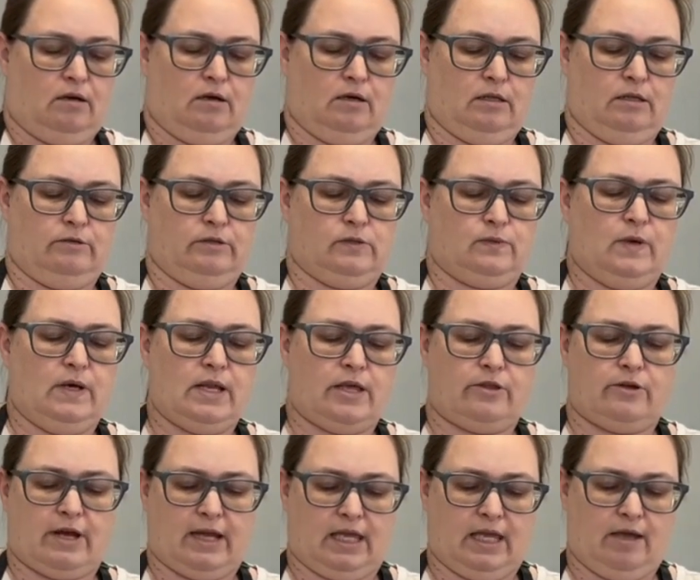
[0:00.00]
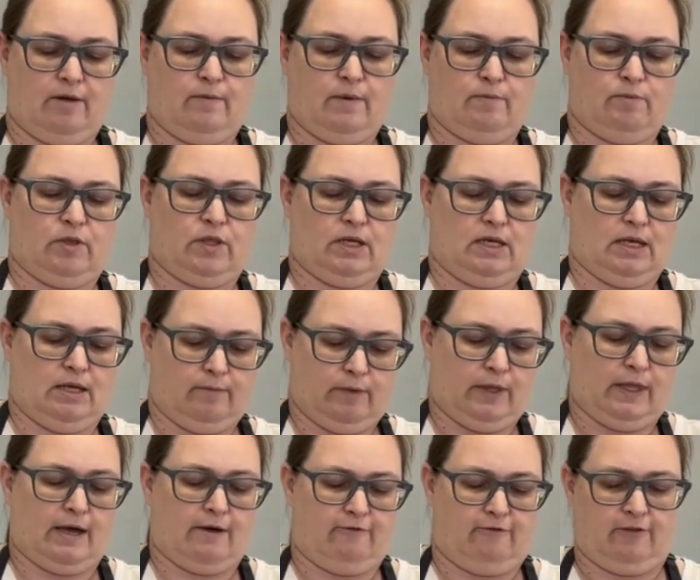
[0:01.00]
there's one other, I can't remember the name
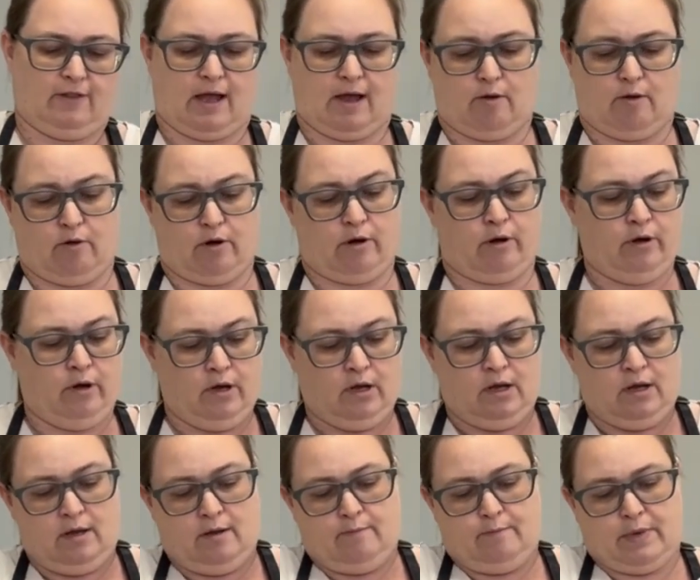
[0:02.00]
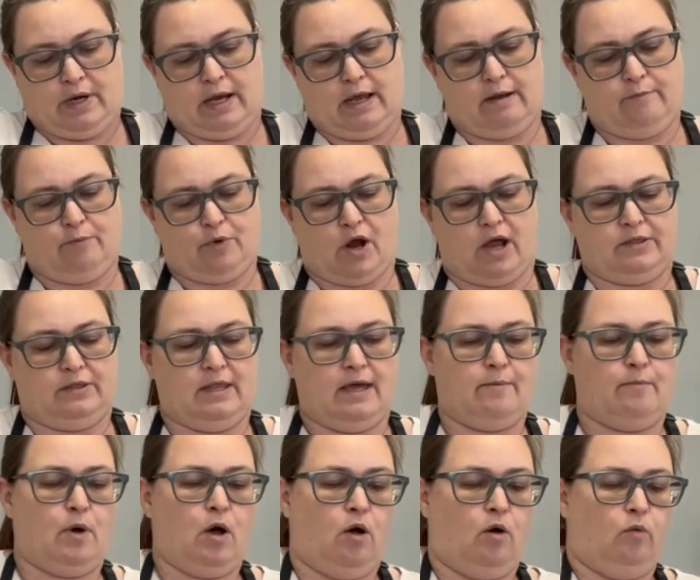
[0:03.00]
of that flower, but I had brought
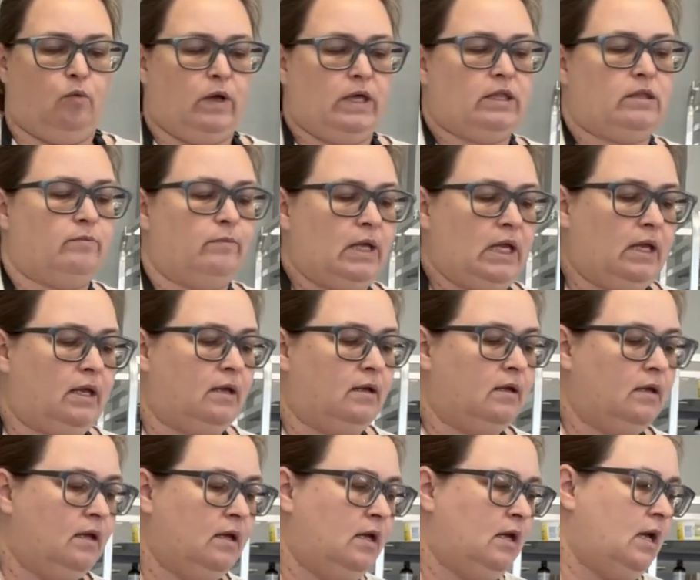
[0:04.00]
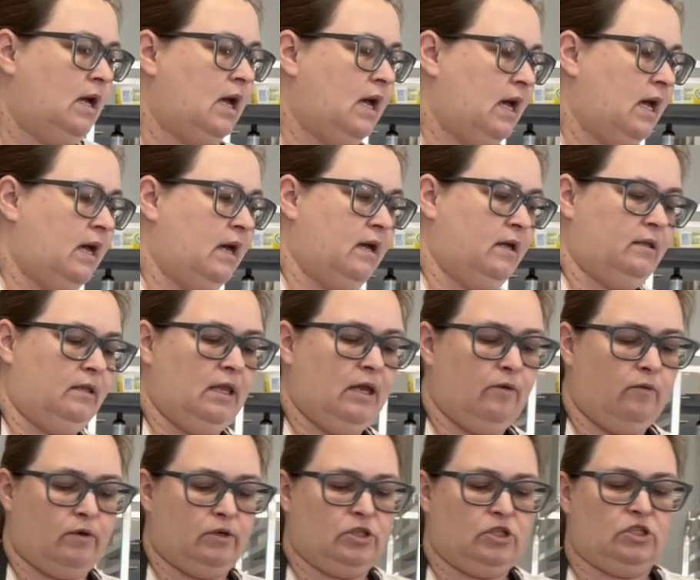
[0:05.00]
them all with me, and they
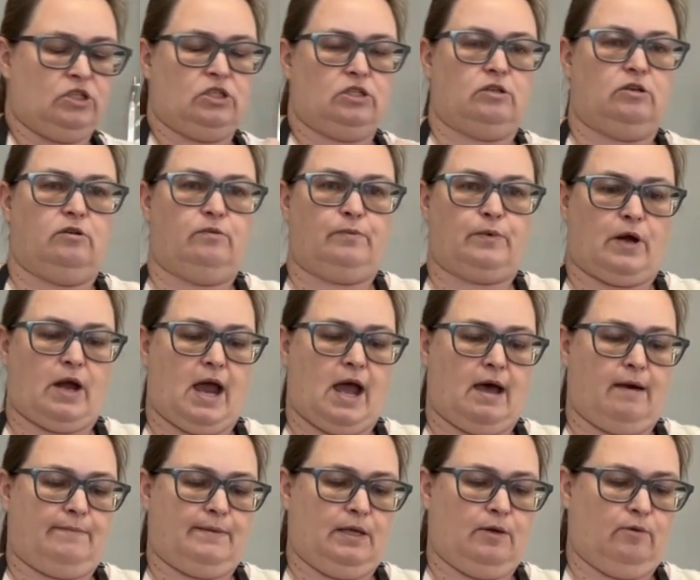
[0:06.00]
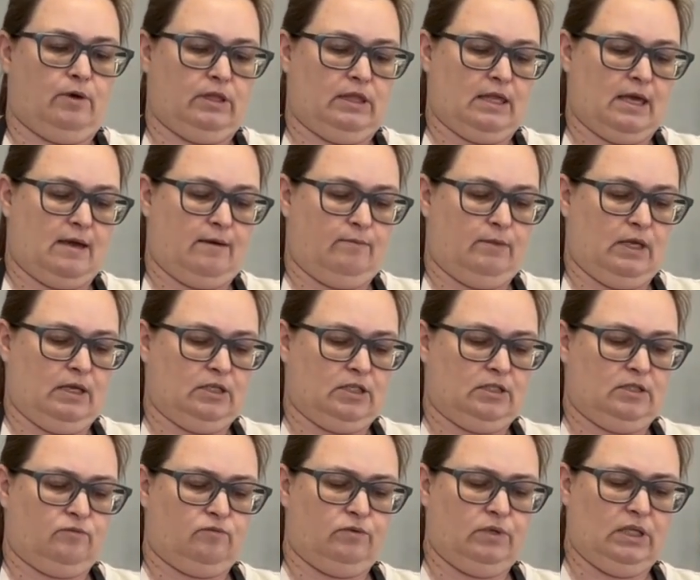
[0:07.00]
were super happy with them. They
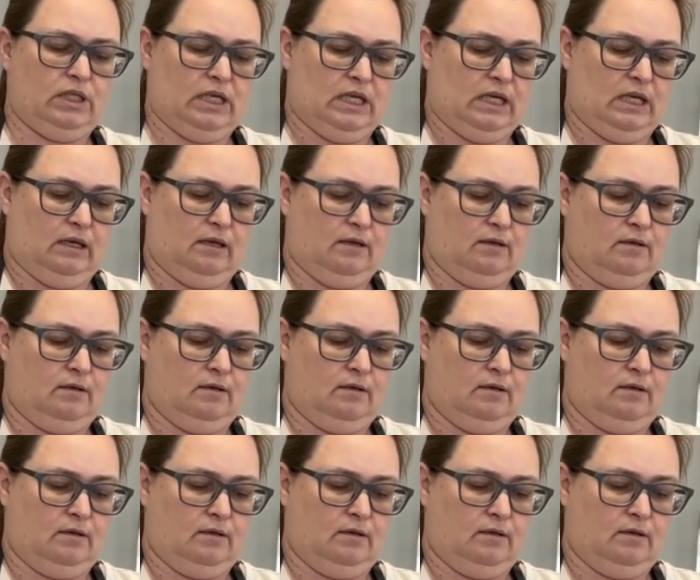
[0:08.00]
just really,